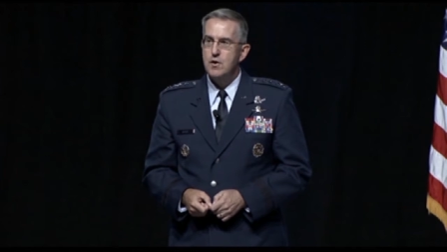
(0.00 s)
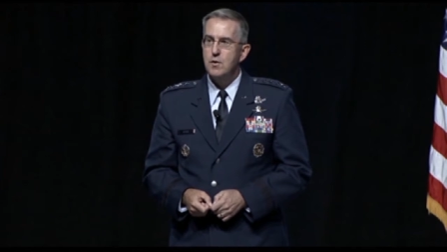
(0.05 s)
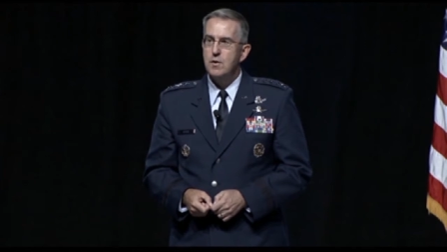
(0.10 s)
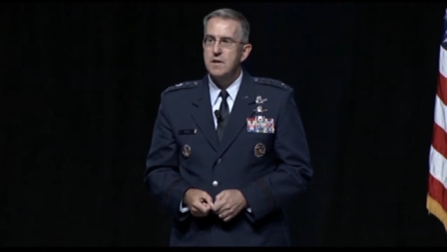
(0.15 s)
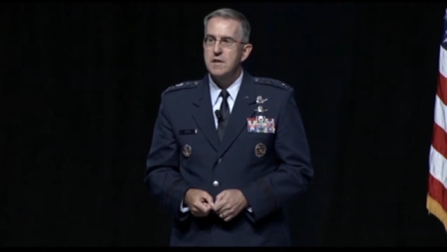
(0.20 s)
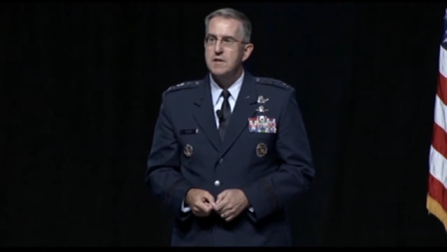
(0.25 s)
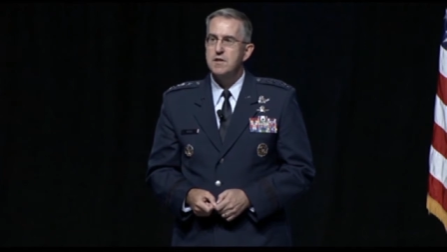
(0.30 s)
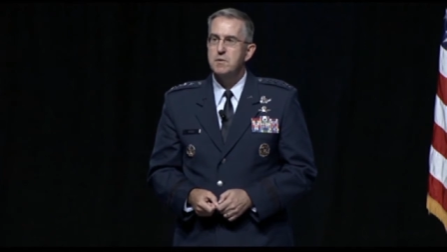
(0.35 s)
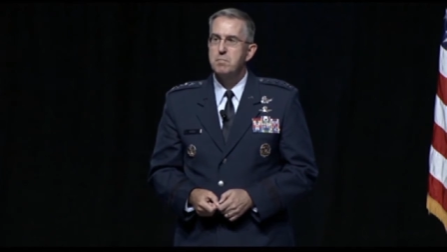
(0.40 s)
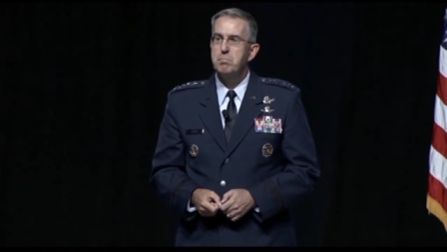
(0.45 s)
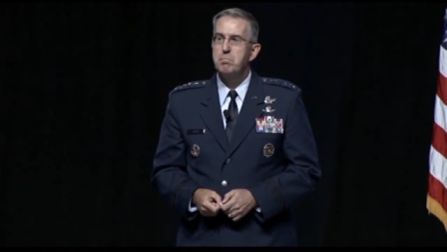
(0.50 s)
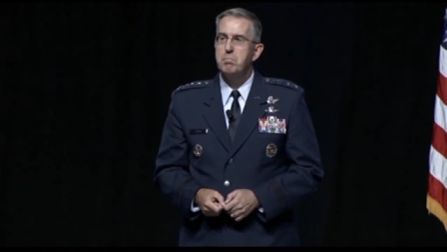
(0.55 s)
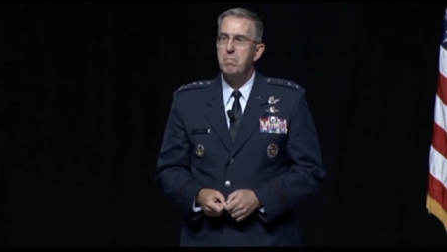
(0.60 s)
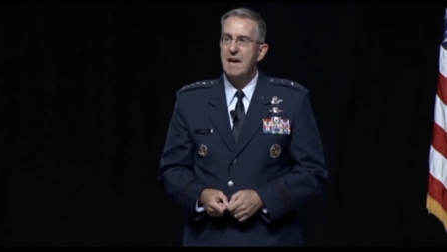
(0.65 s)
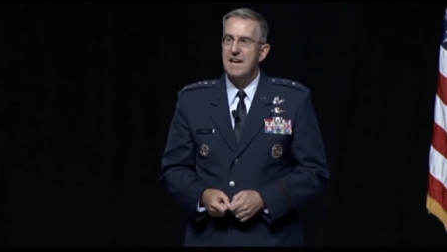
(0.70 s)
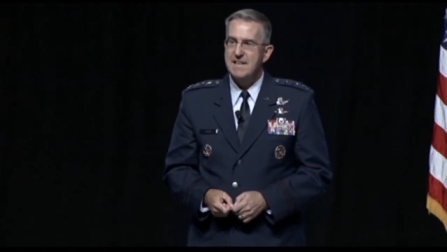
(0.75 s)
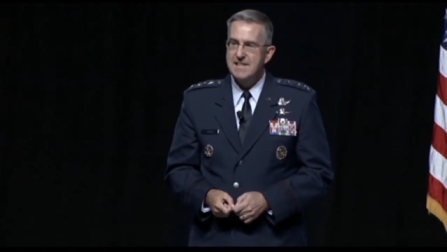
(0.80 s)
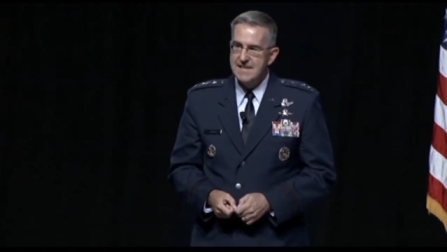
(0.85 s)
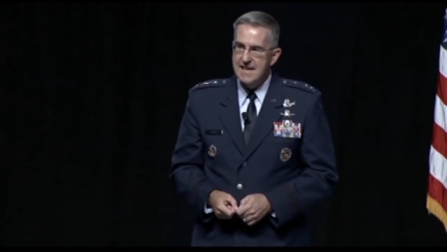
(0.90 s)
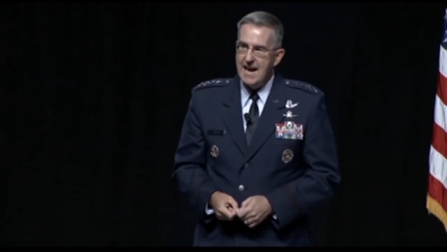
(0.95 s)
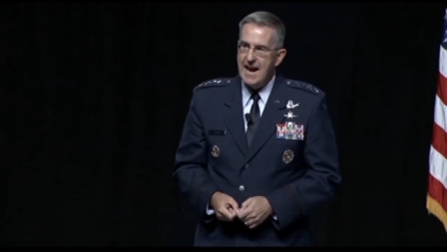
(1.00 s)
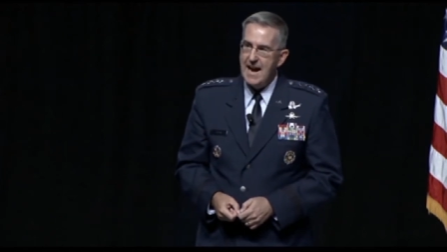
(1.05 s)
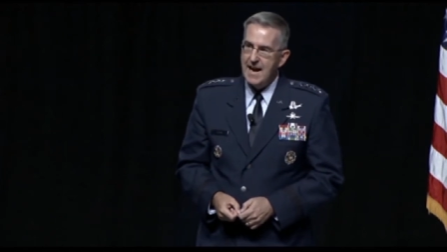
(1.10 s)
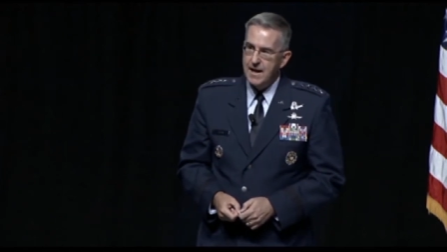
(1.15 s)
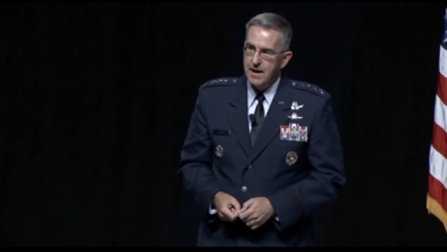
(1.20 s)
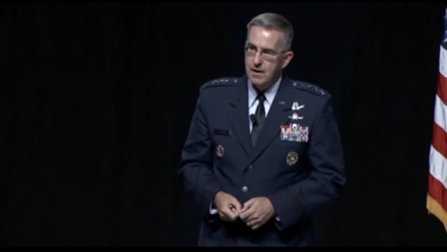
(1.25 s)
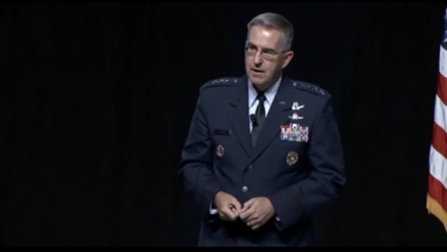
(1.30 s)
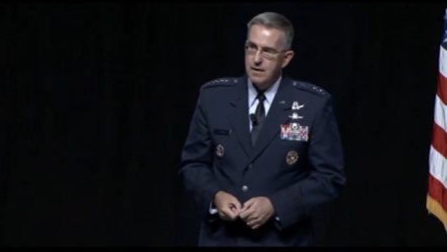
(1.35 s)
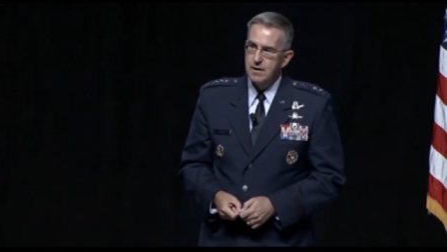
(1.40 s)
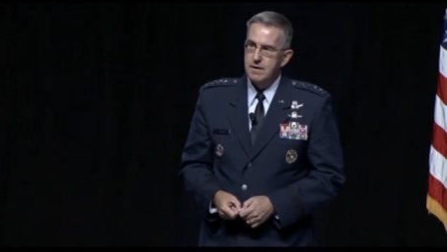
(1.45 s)
you're doing
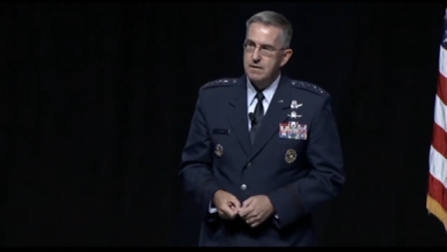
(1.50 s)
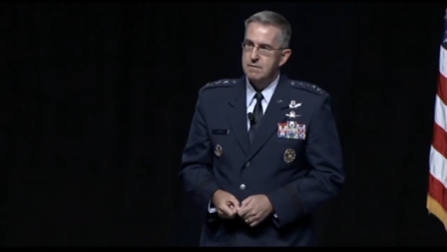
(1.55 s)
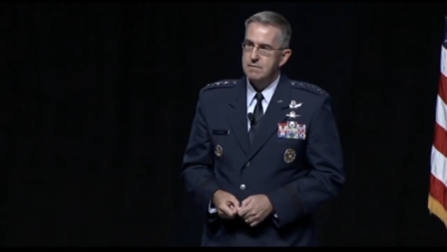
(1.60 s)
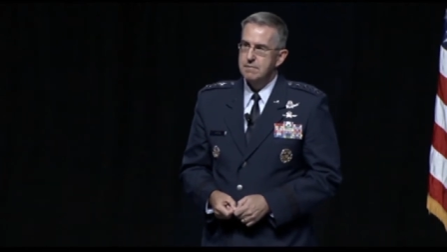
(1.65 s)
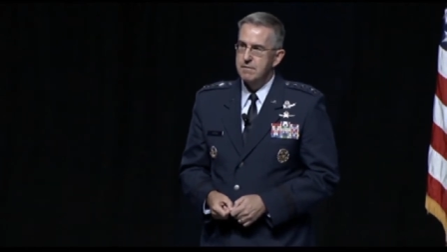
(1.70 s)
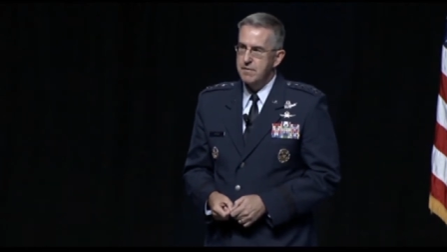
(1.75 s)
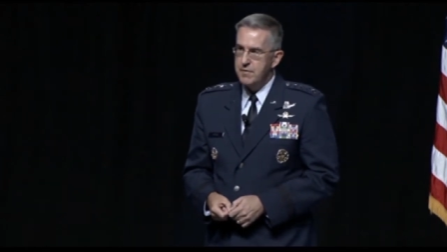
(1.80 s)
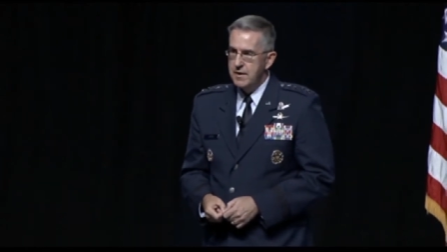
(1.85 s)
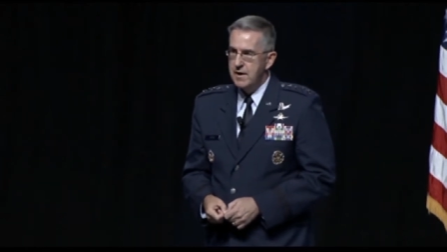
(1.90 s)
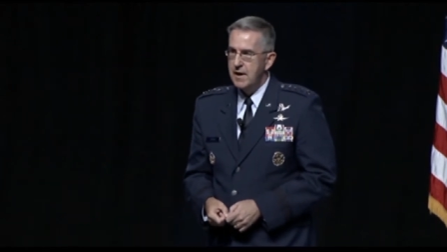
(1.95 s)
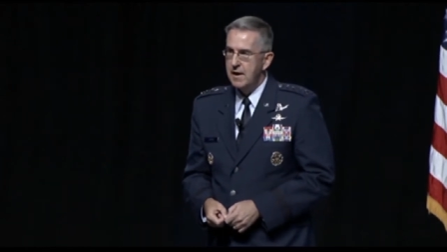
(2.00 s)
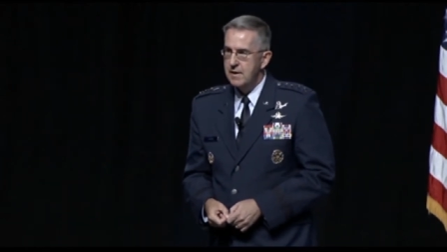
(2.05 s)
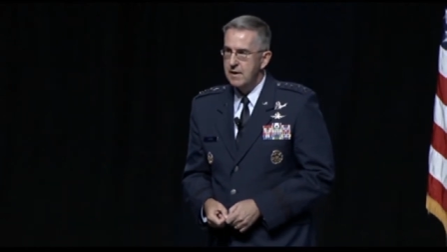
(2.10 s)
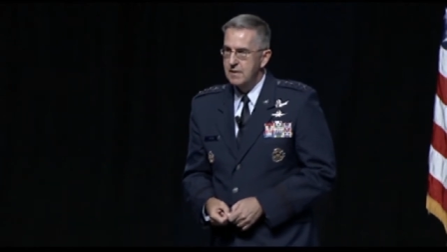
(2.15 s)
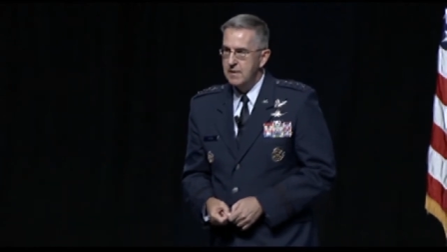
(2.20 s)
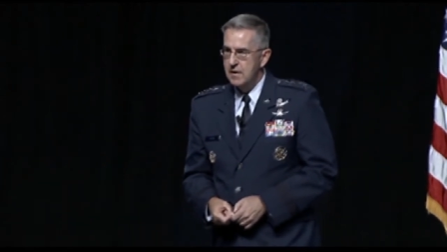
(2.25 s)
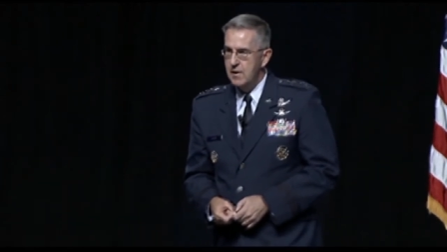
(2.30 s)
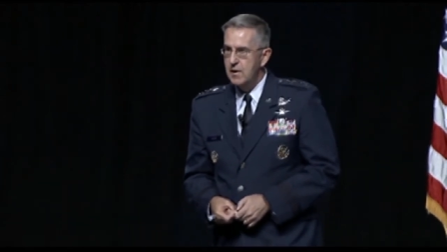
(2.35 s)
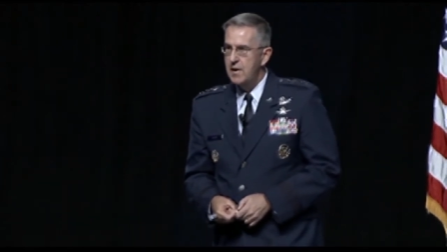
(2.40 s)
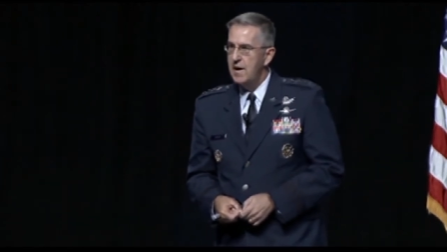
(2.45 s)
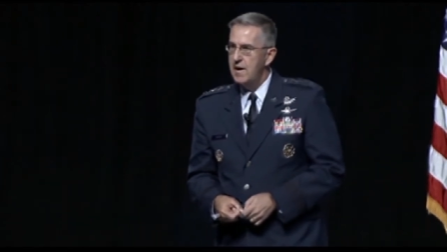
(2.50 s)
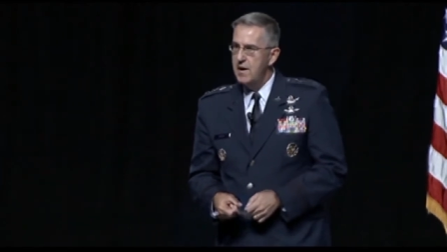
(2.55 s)
spectacular things,